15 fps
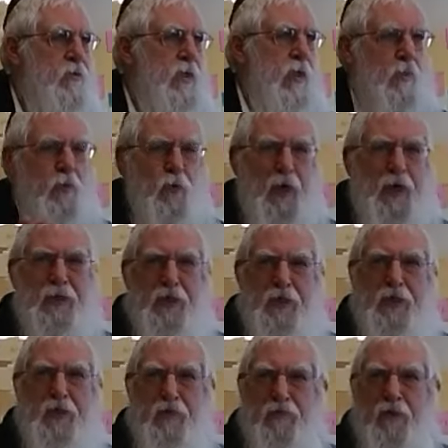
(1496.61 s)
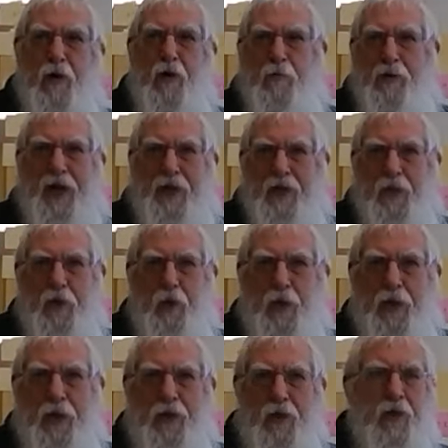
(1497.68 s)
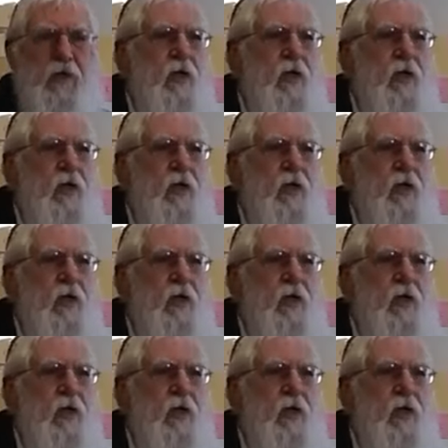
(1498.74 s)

Now, I'm trying to think this in a very practical way.